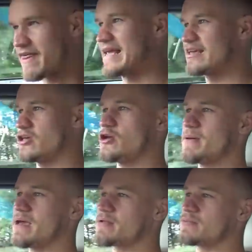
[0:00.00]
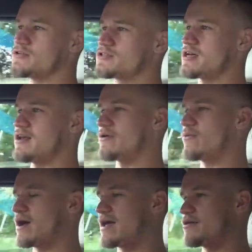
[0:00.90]
Thank you, BMW Sterling
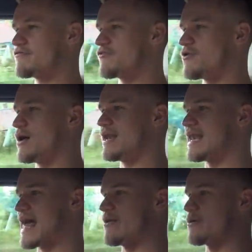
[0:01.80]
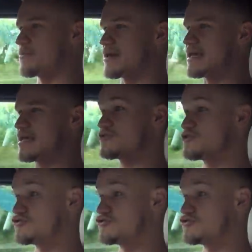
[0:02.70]
Way, for allowing me to